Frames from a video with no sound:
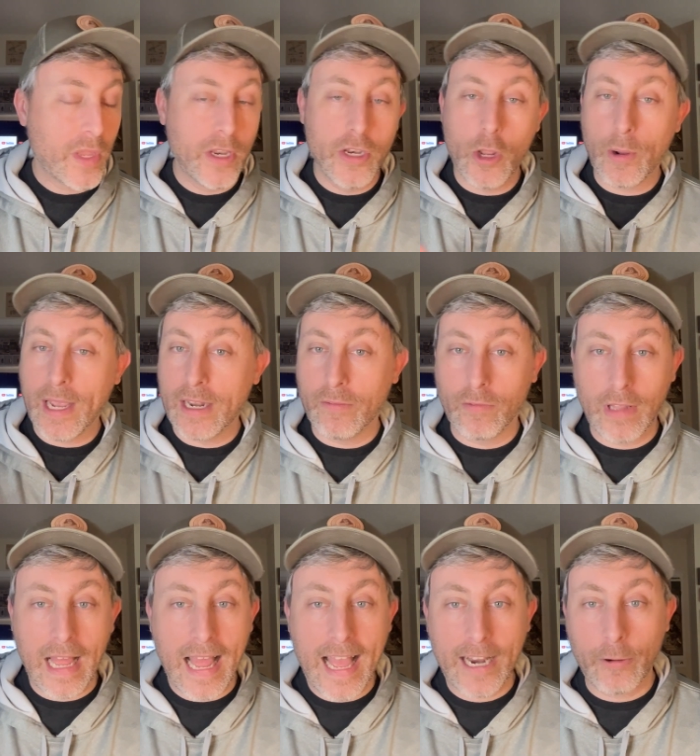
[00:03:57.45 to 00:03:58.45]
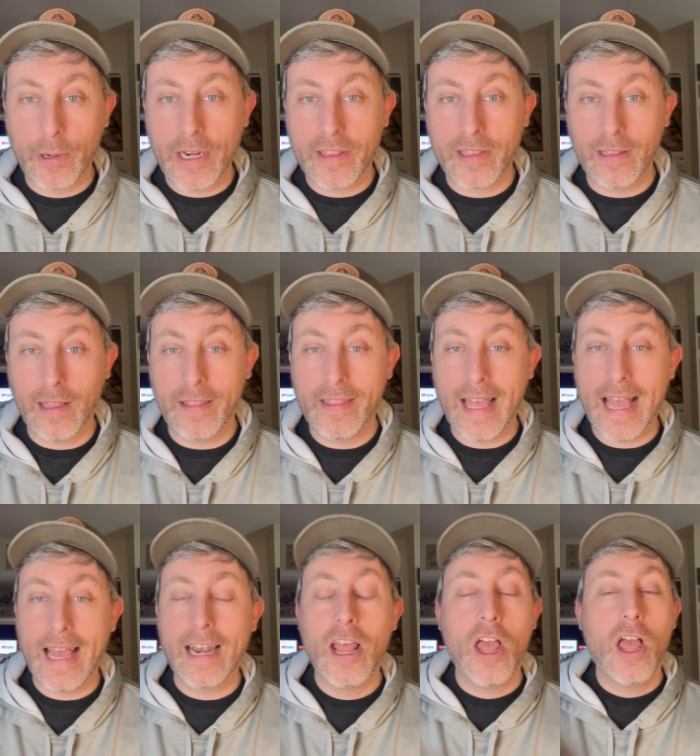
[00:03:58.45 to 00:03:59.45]
No kind of lag or anything like
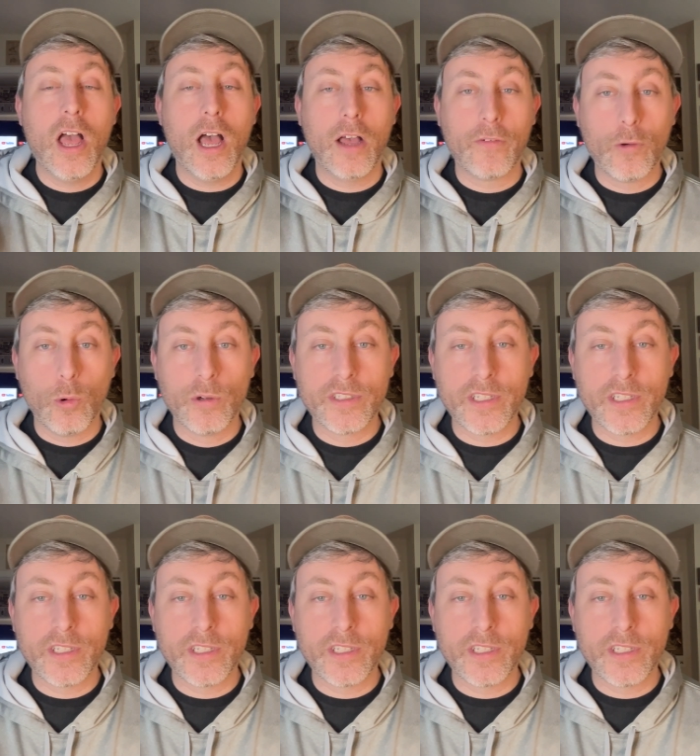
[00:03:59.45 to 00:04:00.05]
that. Of course,